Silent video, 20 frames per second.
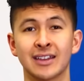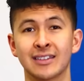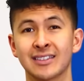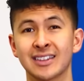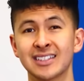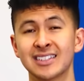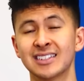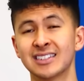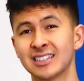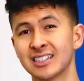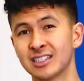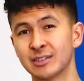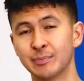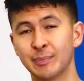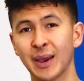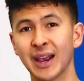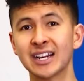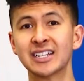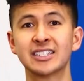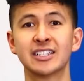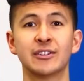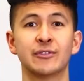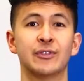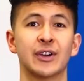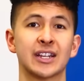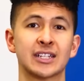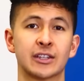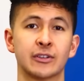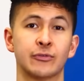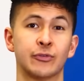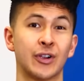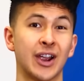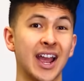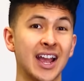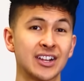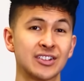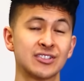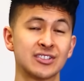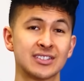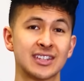This is especially effective for
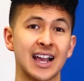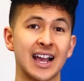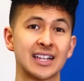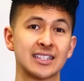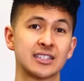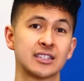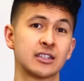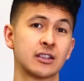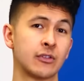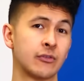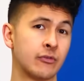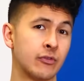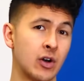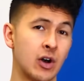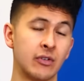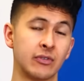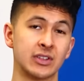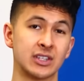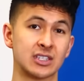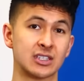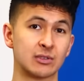exercises involving